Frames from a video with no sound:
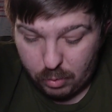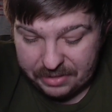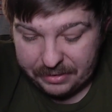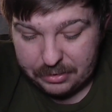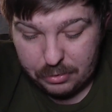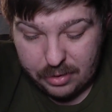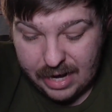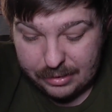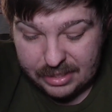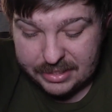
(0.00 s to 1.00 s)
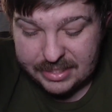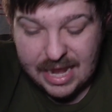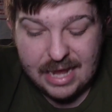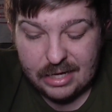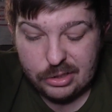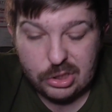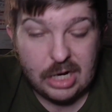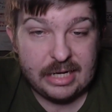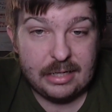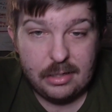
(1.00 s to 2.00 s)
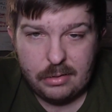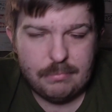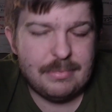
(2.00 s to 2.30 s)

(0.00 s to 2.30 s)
Royals are at least staying in Jack.